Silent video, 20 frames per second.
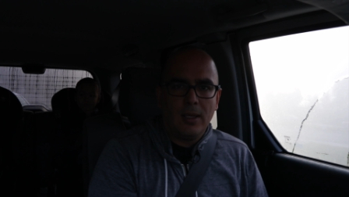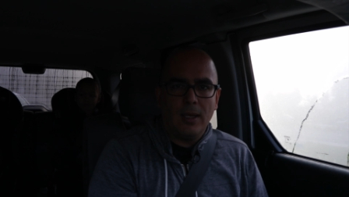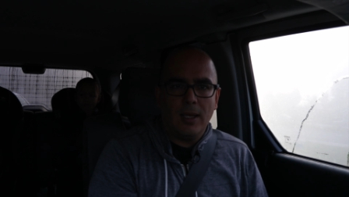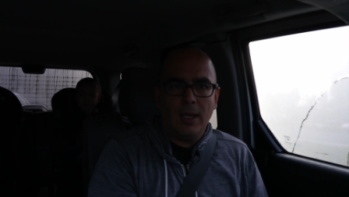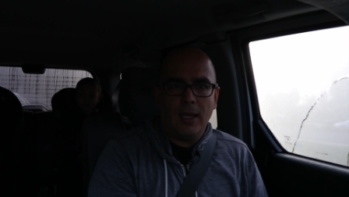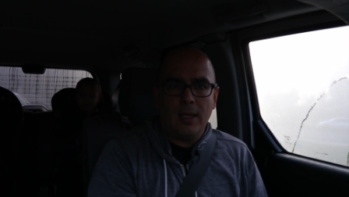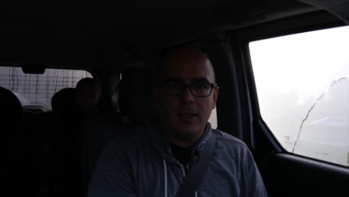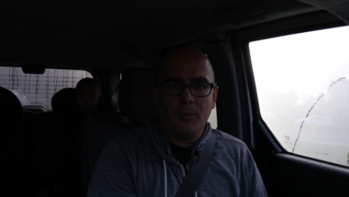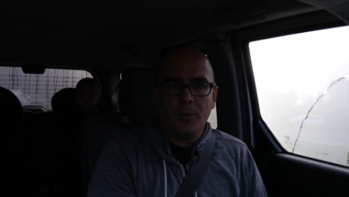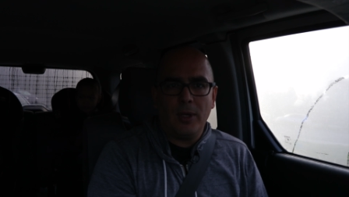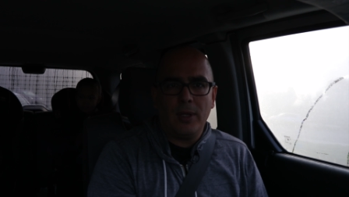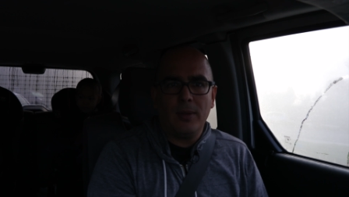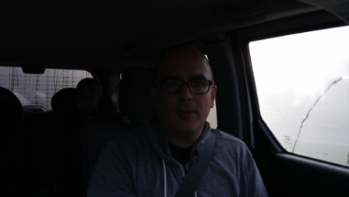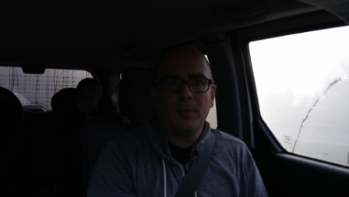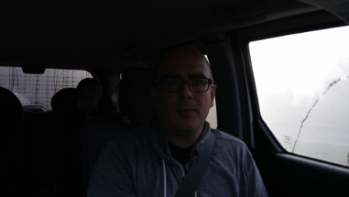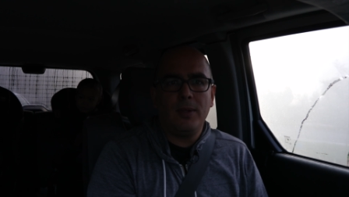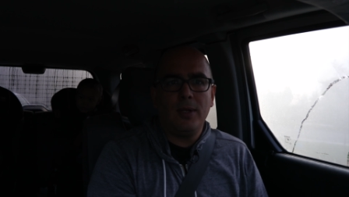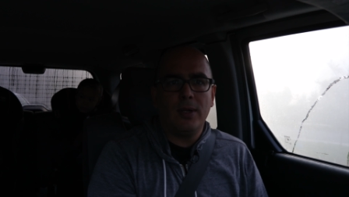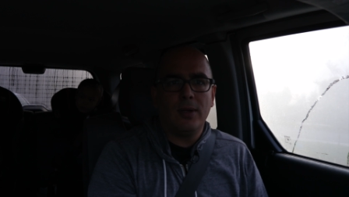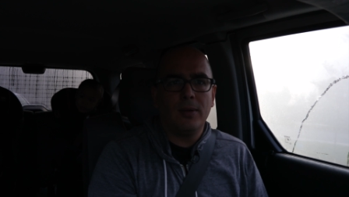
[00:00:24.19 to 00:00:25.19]
And well,
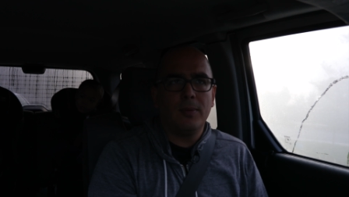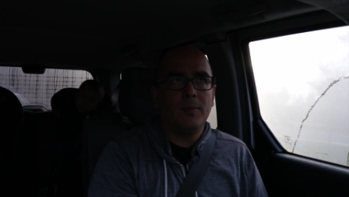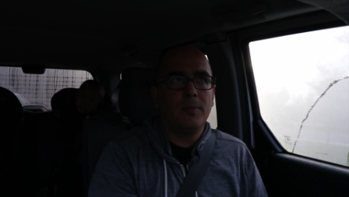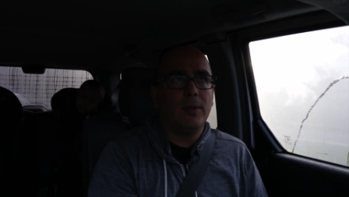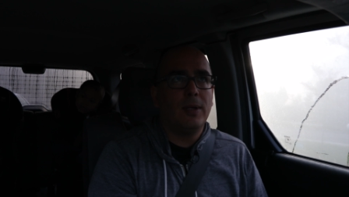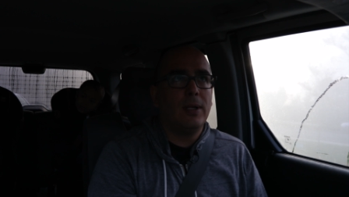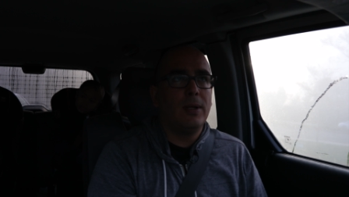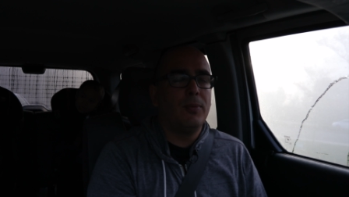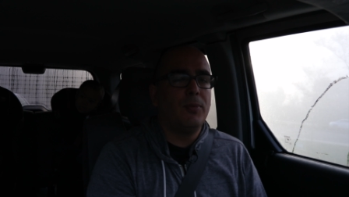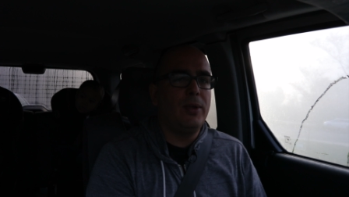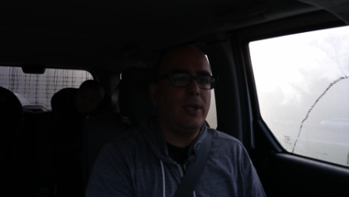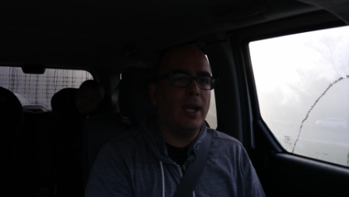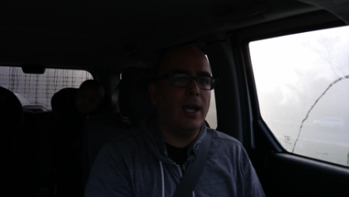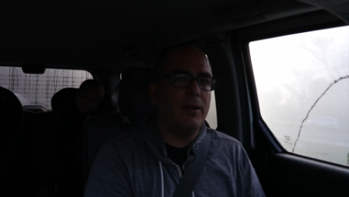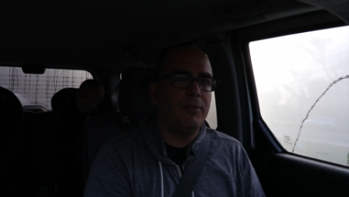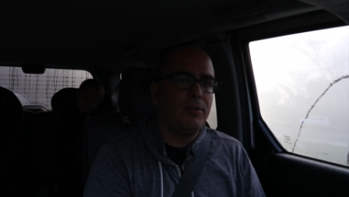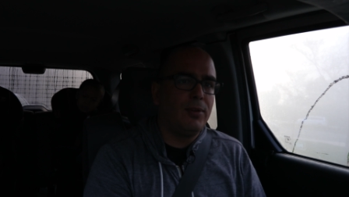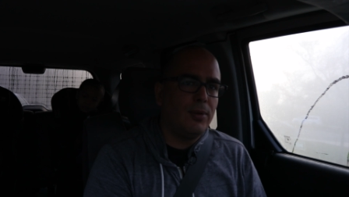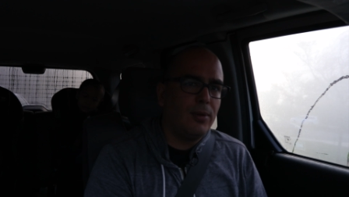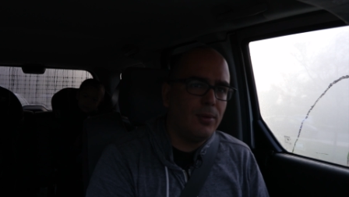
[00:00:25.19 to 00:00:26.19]
you know, we
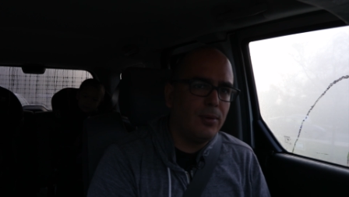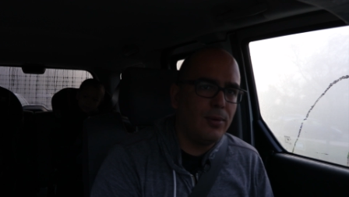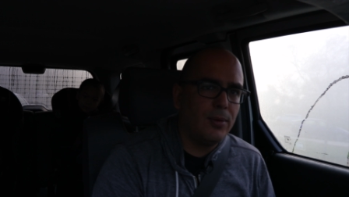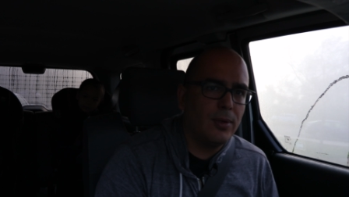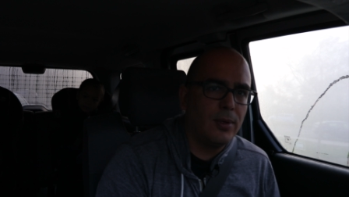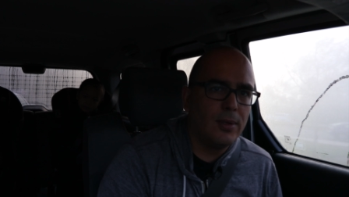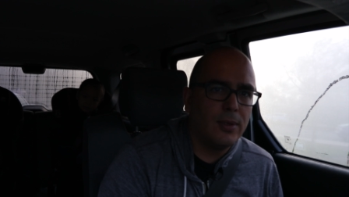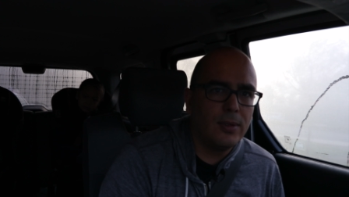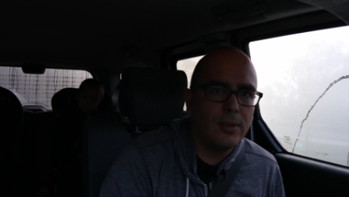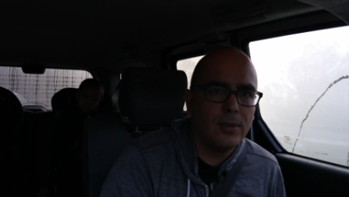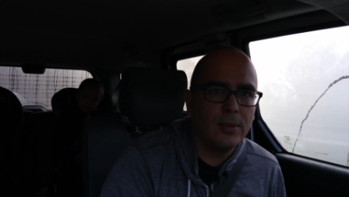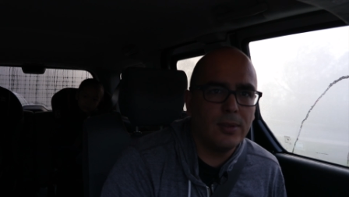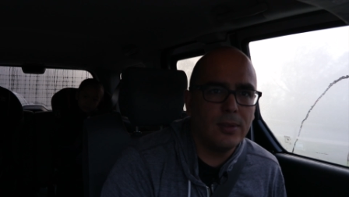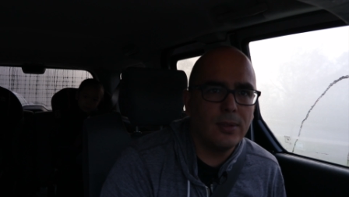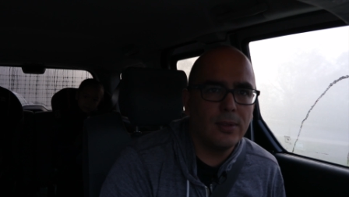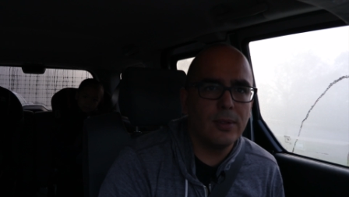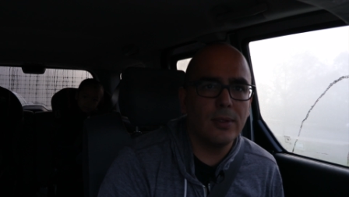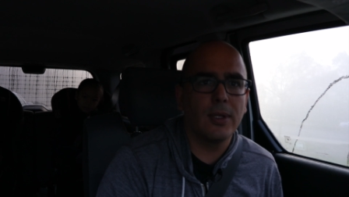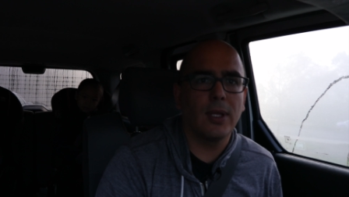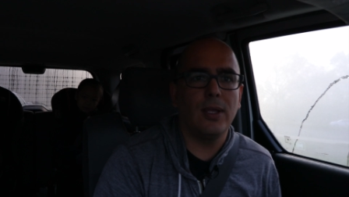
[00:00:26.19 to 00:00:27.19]
have to,
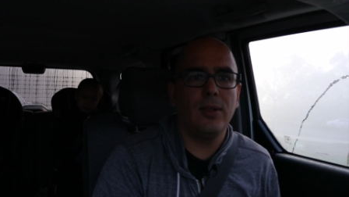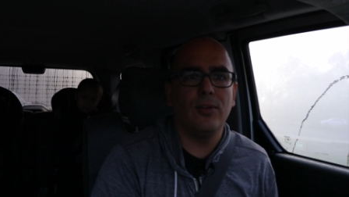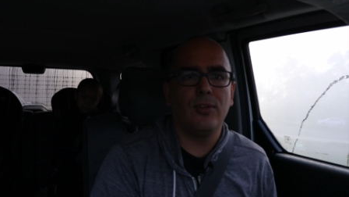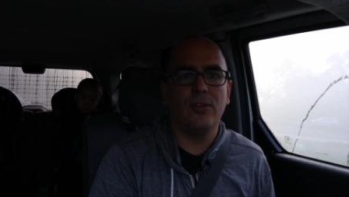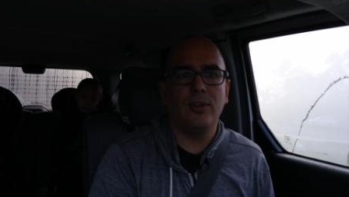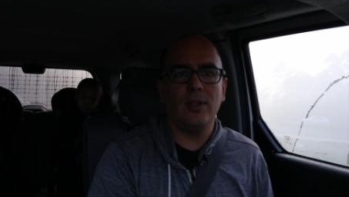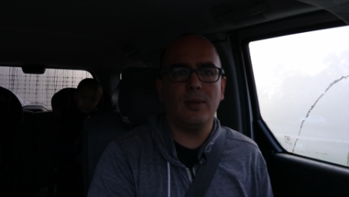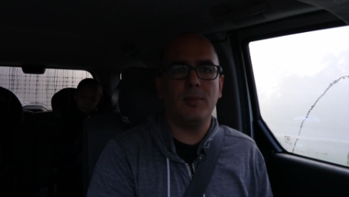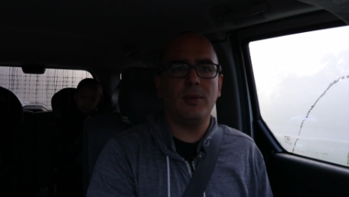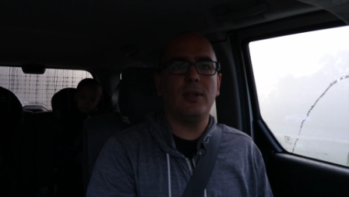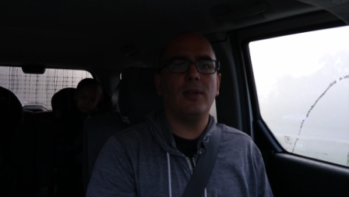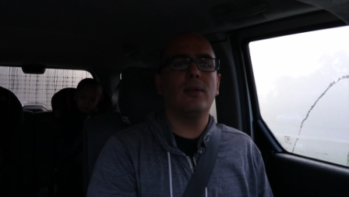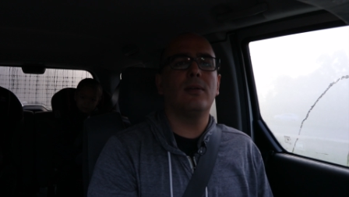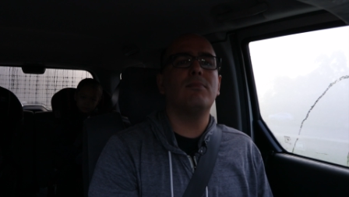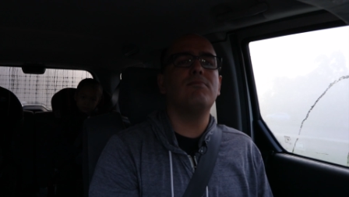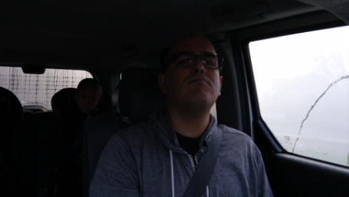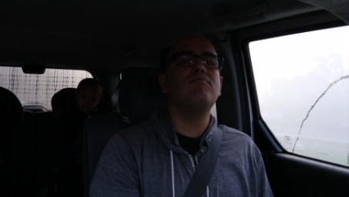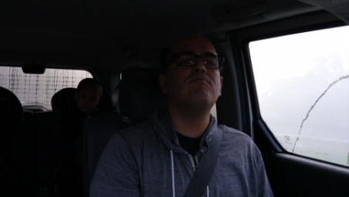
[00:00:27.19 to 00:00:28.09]
can you see me?